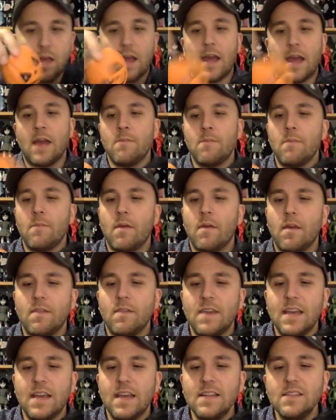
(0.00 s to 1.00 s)
And
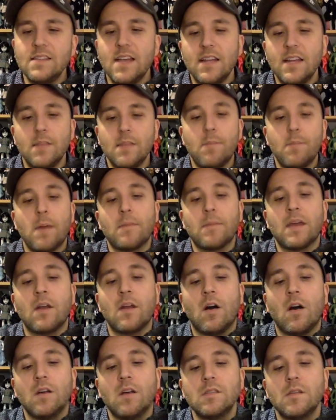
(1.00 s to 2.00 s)
the inside of the pumpkin
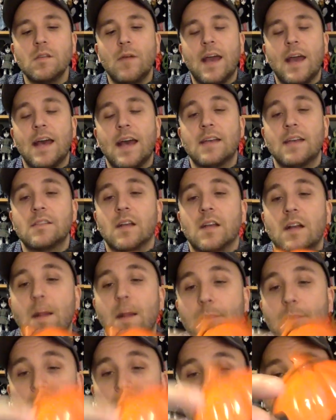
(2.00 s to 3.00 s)
also has a
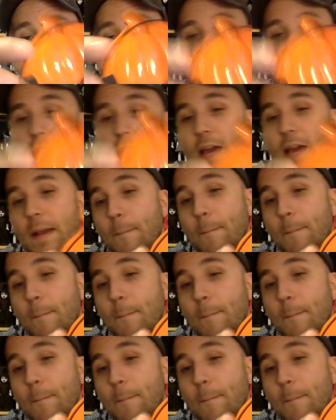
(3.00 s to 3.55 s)
couple little like